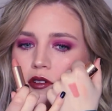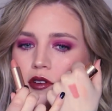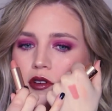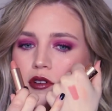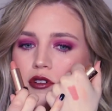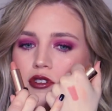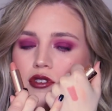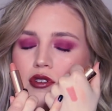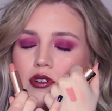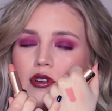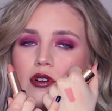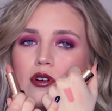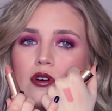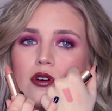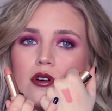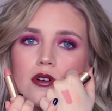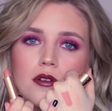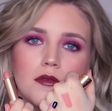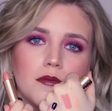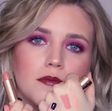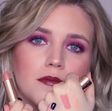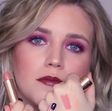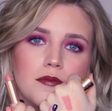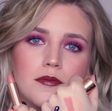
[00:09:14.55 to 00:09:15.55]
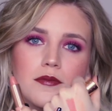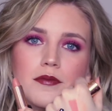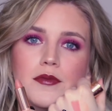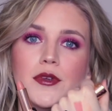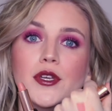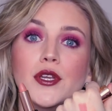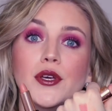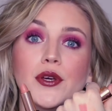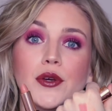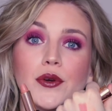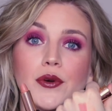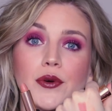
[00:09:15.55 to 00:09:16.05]
neutral
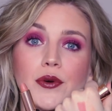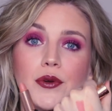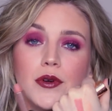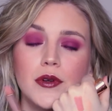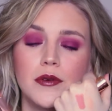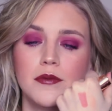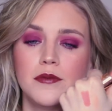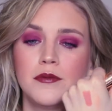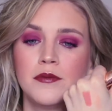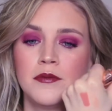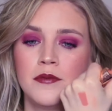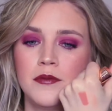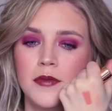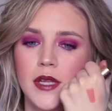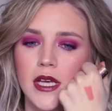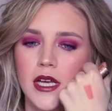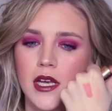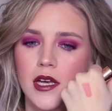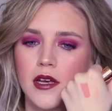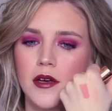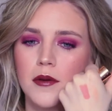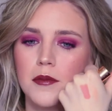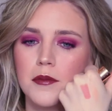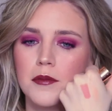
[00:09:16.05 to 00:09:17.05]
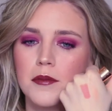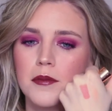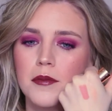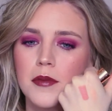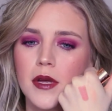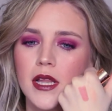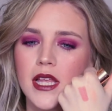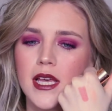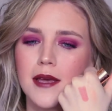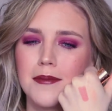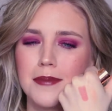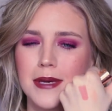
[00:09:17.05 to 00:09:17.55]
nude, like a
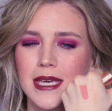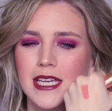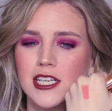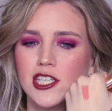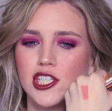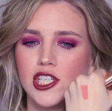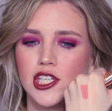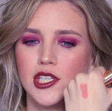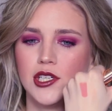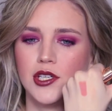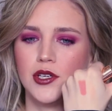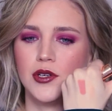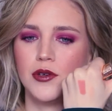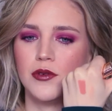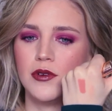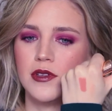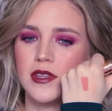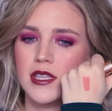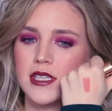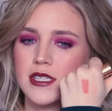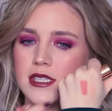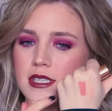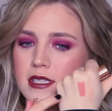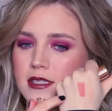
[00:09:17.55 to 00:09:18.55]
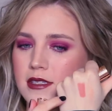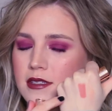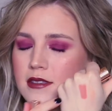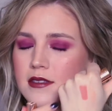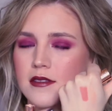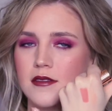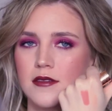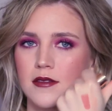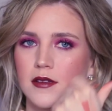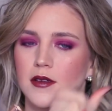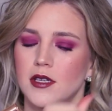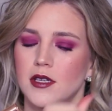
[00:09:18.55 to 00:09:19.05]
peachy nude.
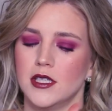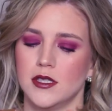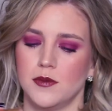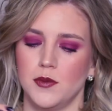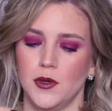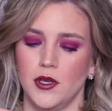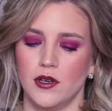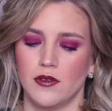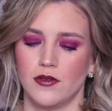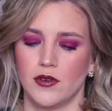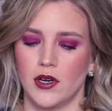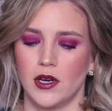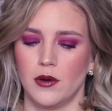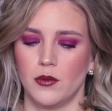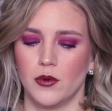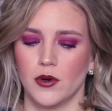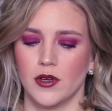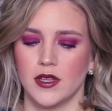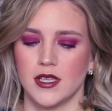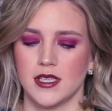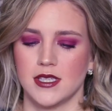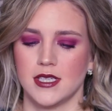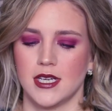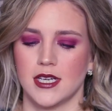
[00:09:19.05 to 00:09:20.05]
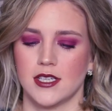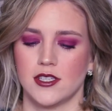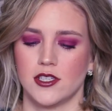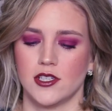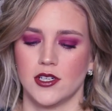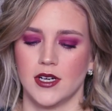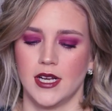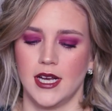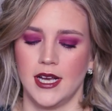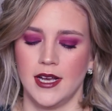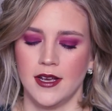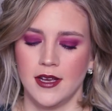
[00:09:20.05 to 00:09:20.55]
This is beautiful. I wore this
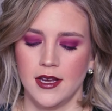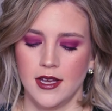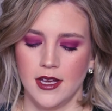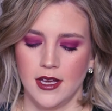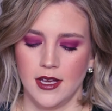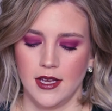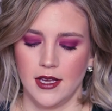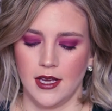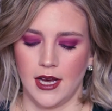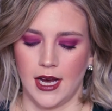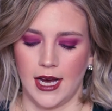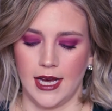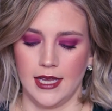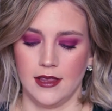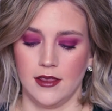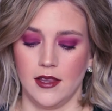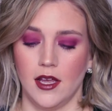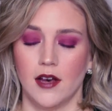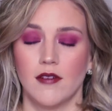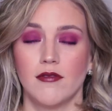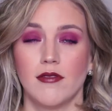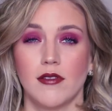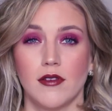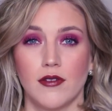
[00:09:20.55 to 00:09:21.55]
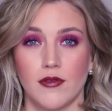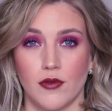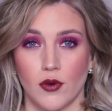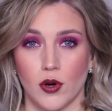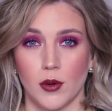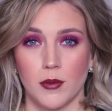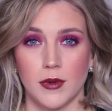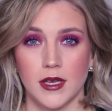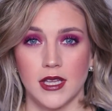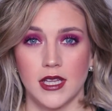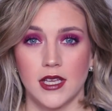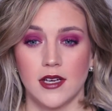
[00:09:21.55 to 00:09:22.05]
yesterday. I love the
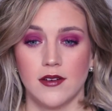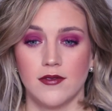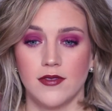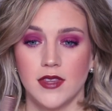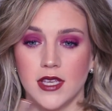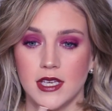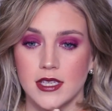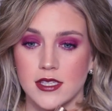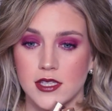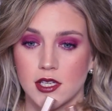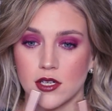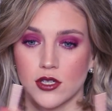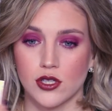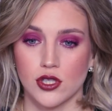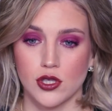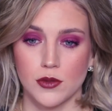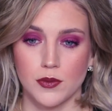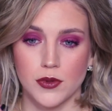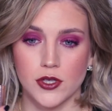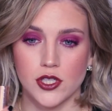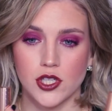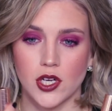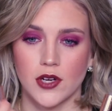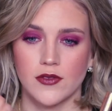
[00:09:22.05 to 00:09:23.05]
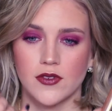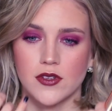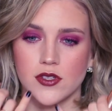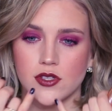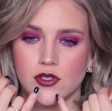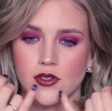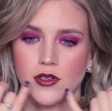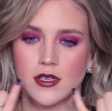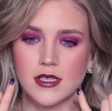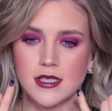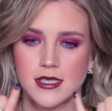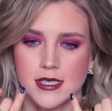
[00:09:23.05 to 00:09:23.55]
formula of these. They're super soft,
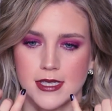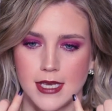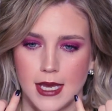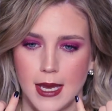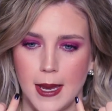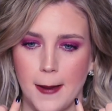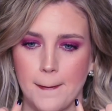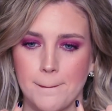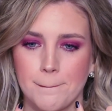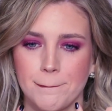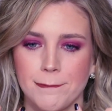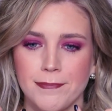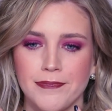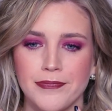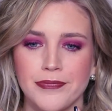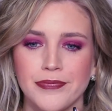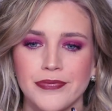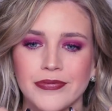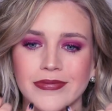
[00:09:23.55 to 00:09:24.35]
as you can see.